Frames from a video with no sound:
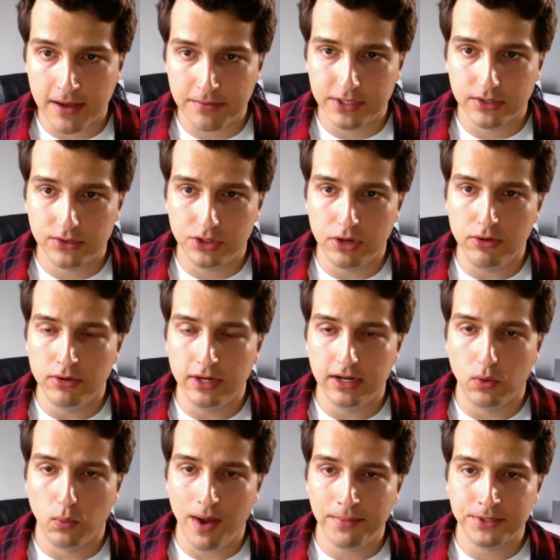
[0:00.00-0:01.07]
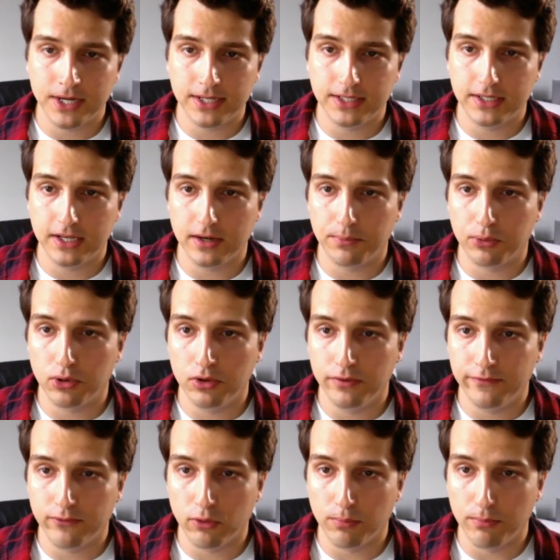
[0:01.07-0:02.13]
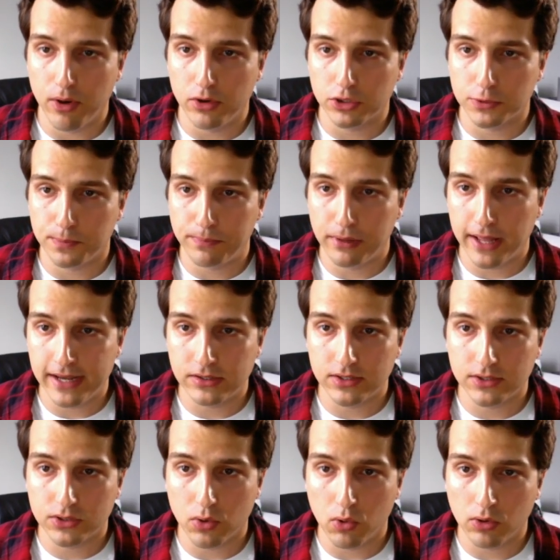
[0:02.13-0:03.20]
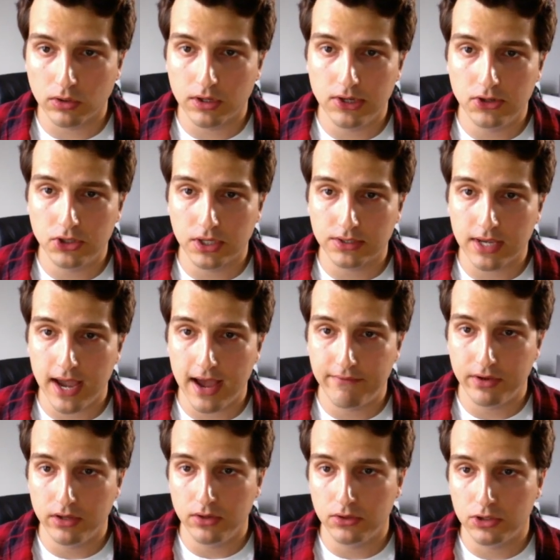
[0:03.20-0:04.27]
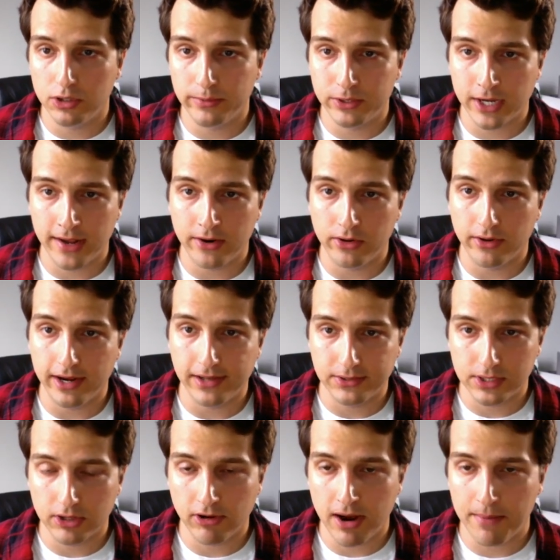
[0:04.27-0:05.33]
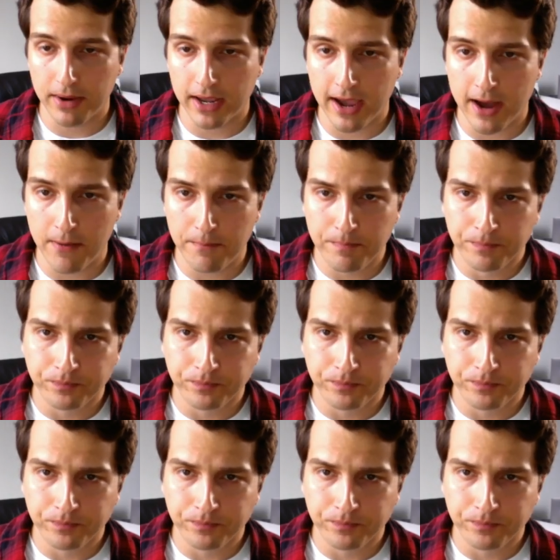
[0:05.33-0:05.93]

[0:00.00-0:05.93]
says, do you need a website to get approved for most places, or could you just have a YouTube channel and Instagram account?